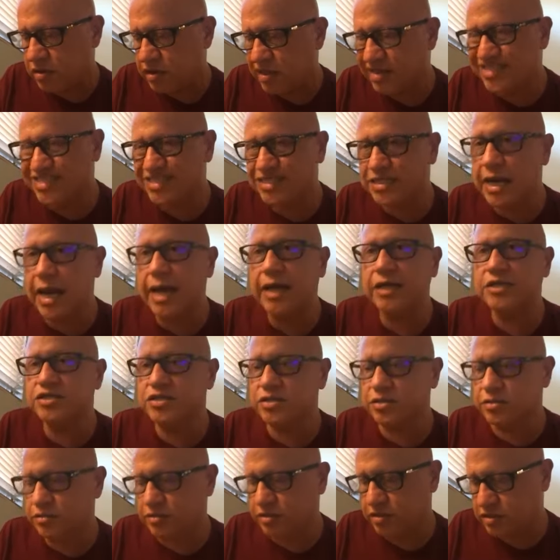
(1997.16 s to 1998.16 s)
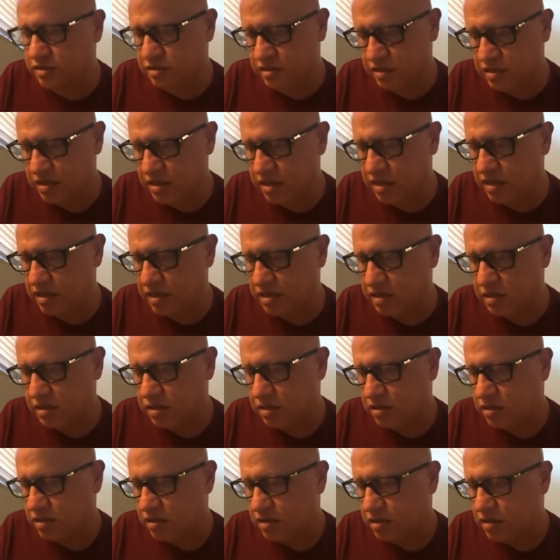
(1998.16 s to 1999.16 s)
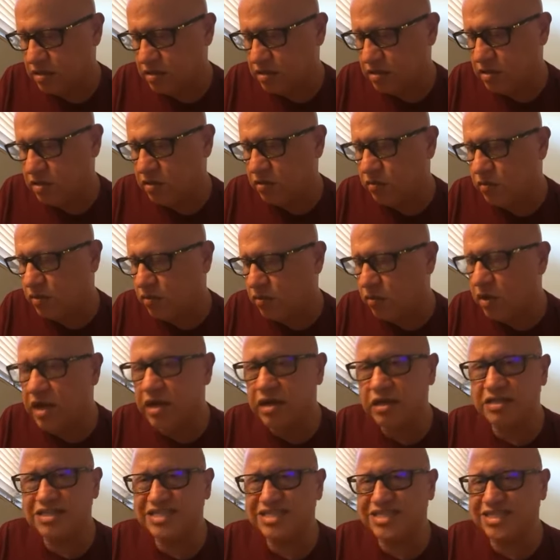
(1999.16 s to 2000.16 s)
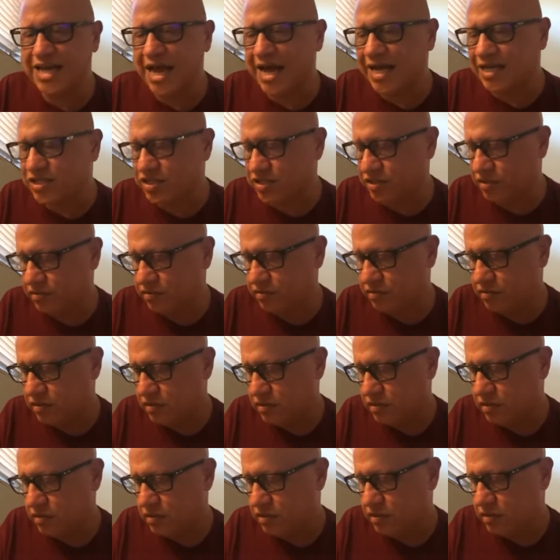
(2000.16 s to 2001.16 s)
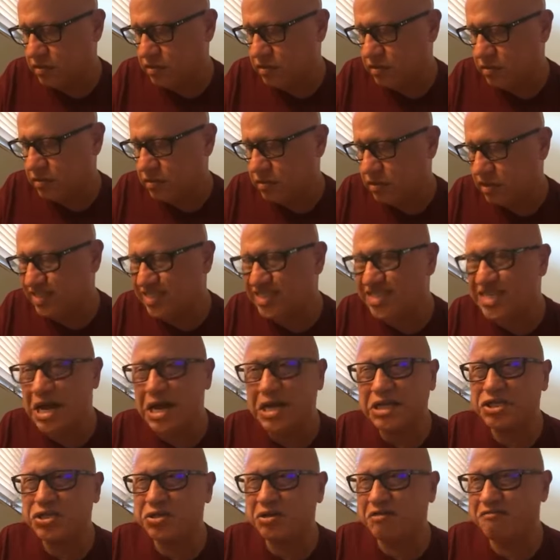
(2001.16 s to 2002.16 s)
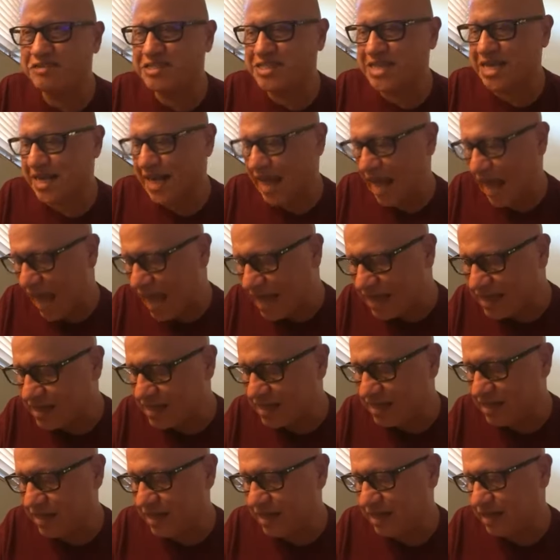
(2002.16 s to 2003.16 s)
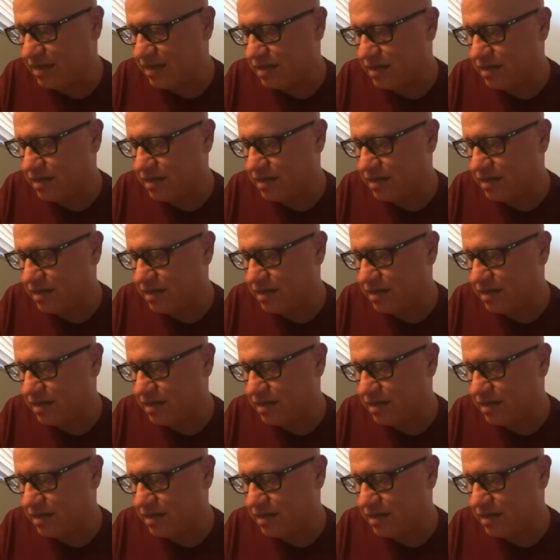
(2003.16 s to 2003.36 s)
A statue, she thought. Who would want a statue? A statue of St. Anthony.